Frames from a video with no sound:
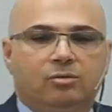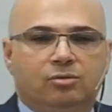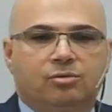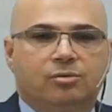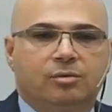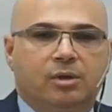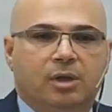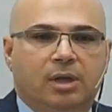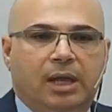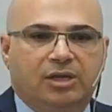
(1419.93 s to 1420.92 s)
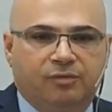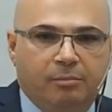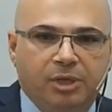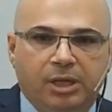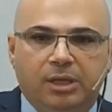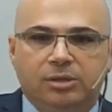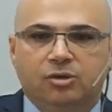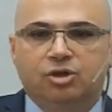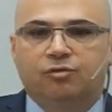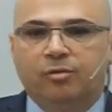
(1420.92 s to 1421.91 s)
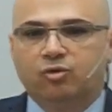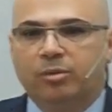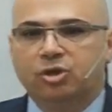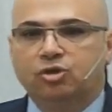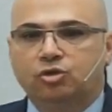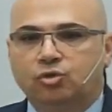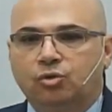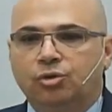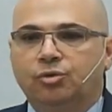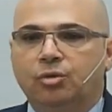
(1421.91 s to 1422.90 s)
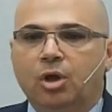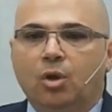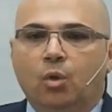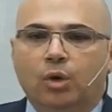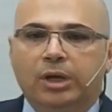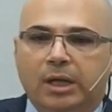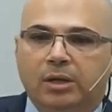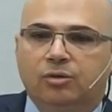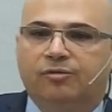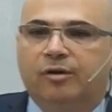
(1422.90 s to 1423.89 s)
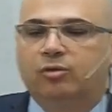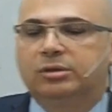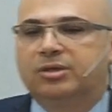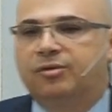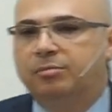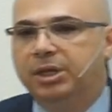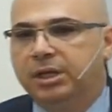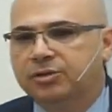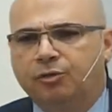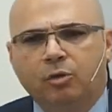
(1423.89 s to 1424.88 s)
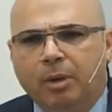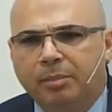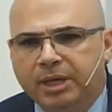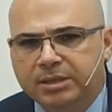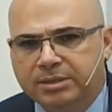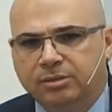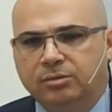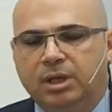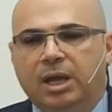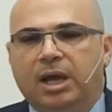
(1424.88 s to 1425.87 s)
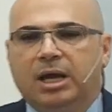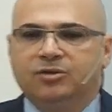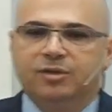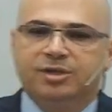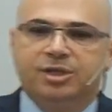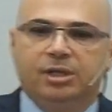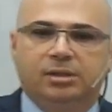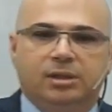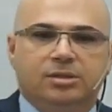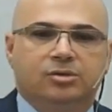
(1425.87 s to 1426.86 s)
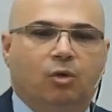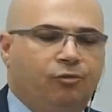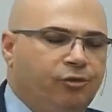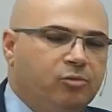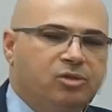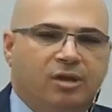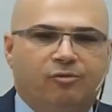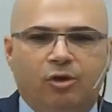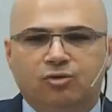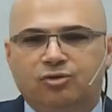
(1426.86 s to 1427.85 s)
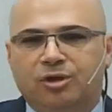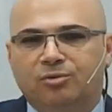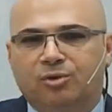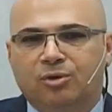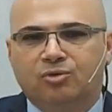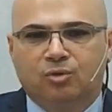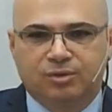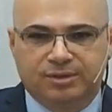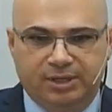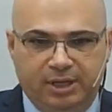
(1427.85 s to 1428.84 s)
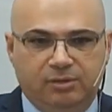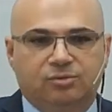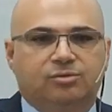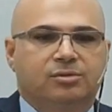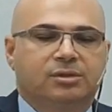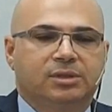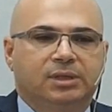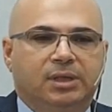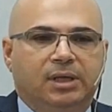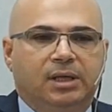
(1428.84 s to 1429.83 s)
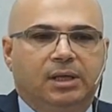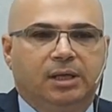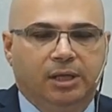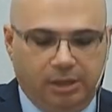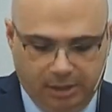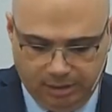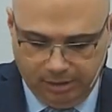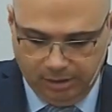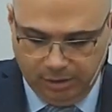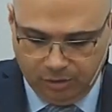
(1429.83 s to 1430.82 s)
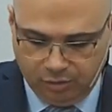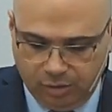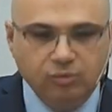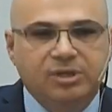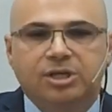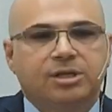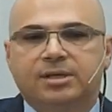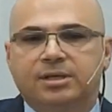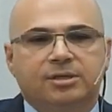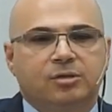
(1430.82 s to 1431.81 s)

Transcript: So the Holy Spirit takes care of, of our families, especially the children. We had a month of June praying for the families. It was a great blessing. The visits, we heard the voice of the Lord, the advices,